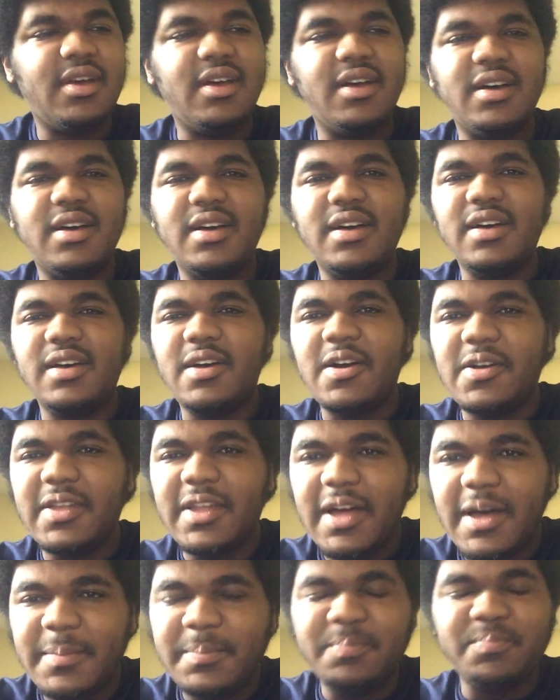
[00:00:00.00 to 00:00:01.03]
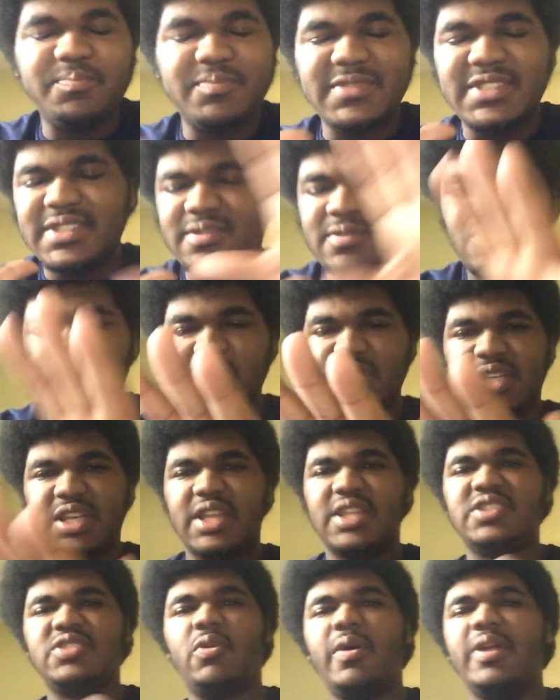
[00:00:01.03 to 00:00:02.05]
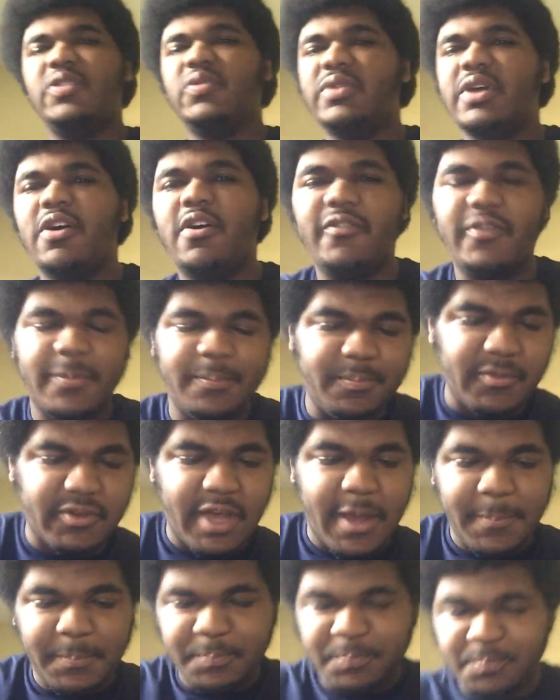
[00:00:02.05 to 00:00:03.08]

Hold up. Once again, let's go ahead and do that over. Okay.